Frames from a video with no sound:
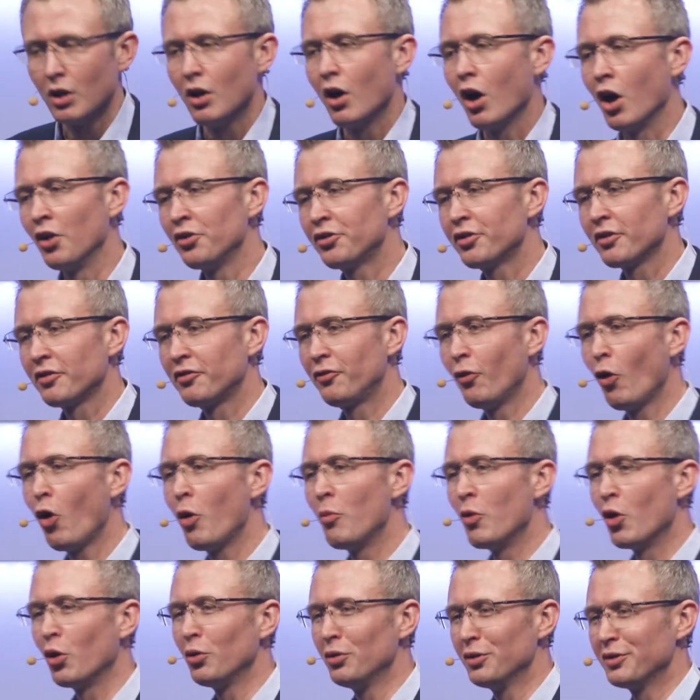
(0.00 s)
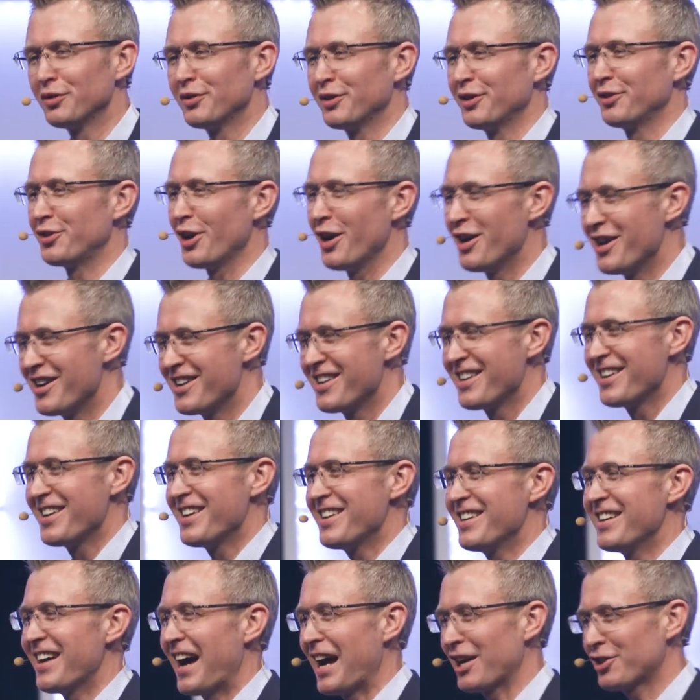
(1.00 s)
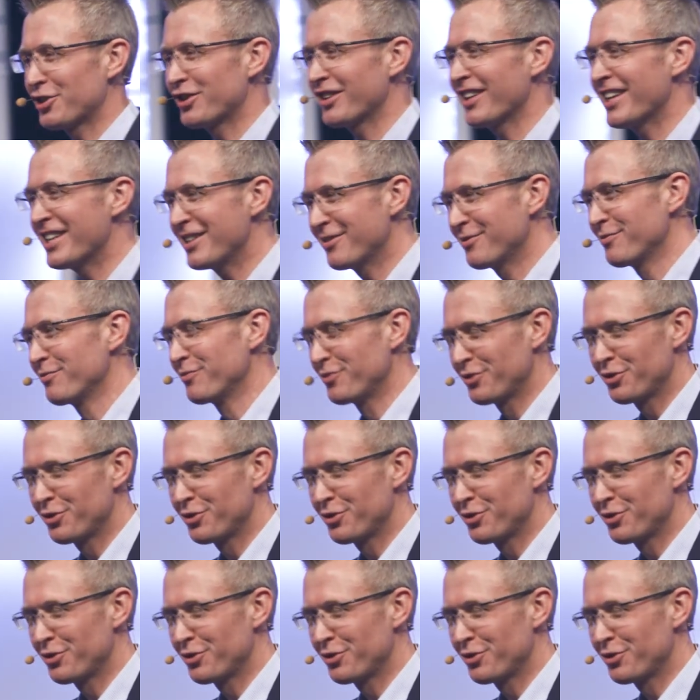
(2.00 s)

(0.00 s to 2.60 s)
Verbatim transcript: On to formal. So actually